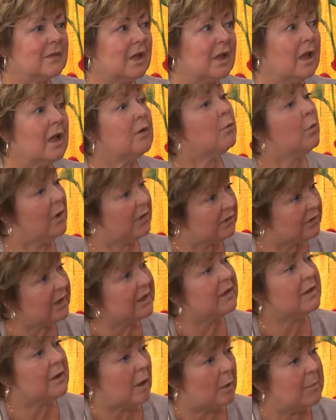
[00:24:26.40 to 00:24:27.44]
It was
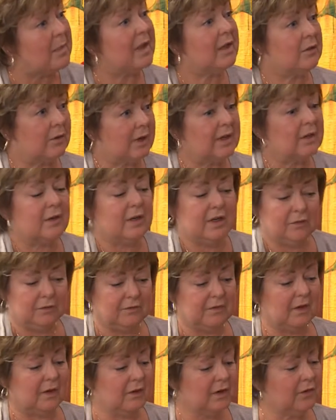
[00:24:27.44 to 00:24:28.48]
like a nutmeg grater. It's
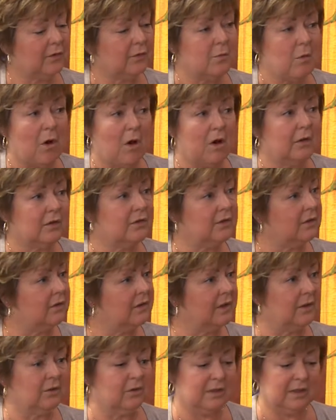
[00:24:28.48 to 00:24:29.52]
very small. It's a
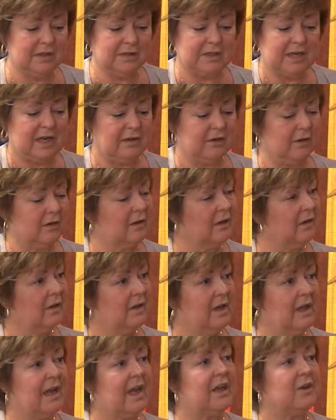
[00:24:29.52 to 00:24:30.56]
little container,
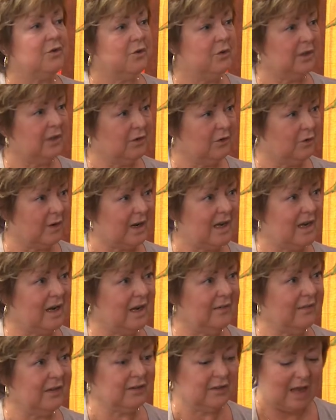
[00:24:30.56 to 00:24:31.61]
and you can grate
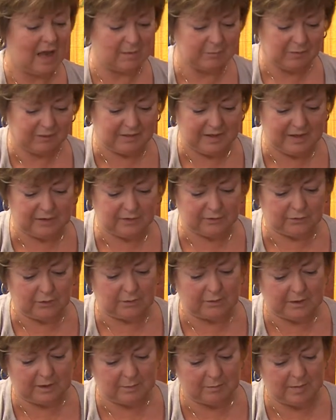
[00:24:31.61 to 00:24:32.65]
on the top of it so
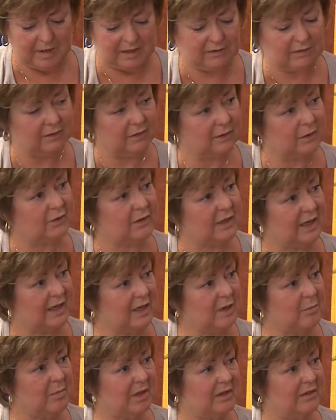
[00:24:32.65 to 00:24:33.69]
that it makes little
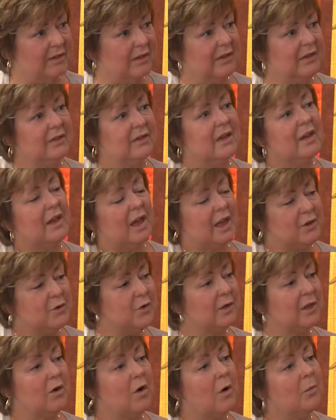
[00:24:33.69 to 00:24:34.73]
tiny pieces, and
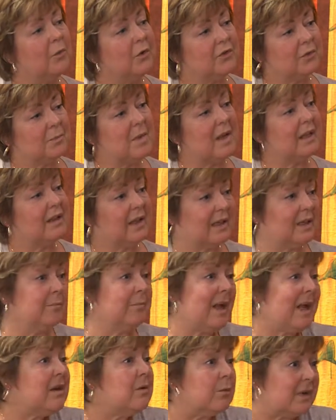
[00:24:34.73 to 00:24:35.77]
you can almost make like a
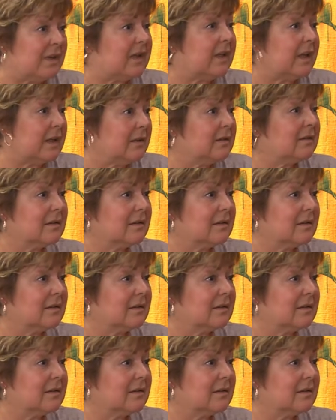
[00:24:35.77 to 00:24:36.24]
paint with it.